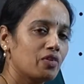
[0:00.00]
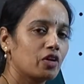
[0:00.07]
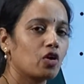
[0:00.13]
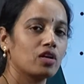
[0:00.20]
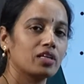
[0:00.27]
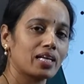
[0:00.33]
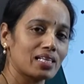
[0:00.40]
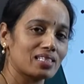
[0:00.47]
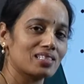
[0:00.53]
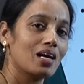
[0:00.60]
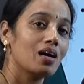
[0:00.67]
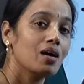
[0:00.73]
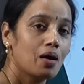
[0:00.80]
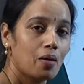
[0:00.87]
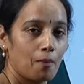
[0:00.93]
we call it as
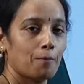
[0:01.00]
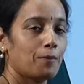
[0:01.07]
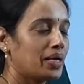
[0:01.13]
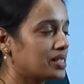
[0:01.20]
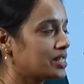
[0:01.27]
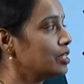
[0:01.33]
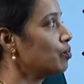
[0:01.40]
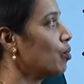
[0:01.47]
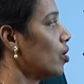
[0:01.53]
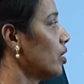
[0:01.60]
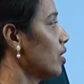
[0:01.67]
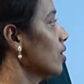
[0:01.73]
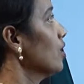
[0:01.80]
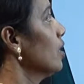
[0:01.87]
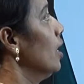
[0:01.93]
the Bayesian
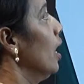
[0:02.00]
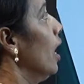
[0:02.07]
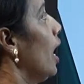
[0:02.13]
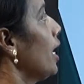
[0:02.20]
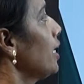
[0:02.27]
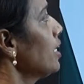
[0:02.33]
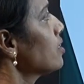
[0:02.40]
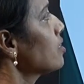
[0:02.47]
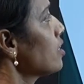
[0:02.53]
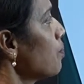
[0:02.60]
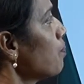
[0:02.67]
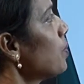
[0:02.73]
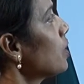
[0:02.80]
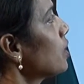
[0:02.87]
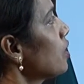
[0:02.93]
model. And in
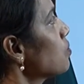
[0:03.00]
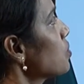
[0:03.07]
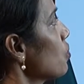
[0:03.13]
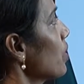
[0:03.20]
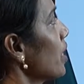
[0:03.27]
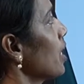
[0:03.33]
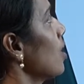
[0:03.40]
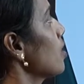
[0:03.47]
simple terms we can